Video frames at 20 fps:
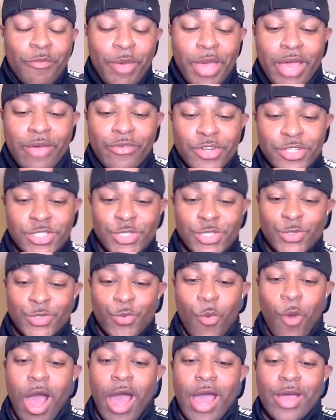Bad versus
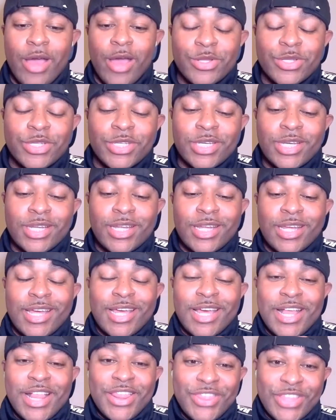Wild.
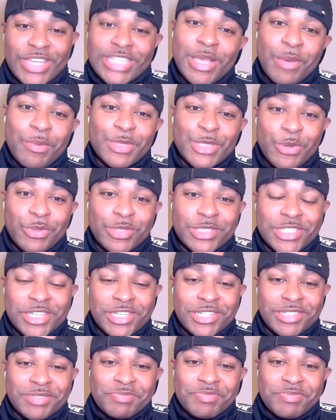This episode was good.